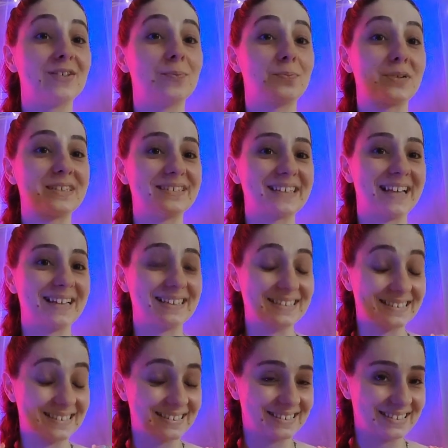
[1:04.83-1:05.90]
The pre-sale,
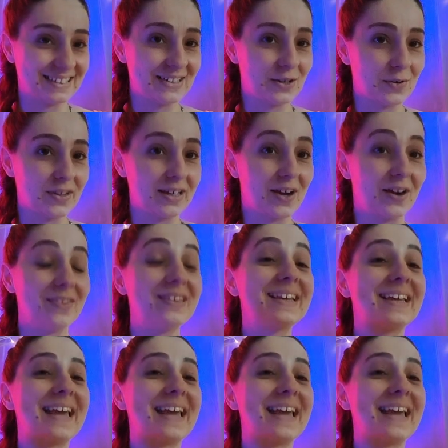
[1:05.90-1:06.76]
it is still going on.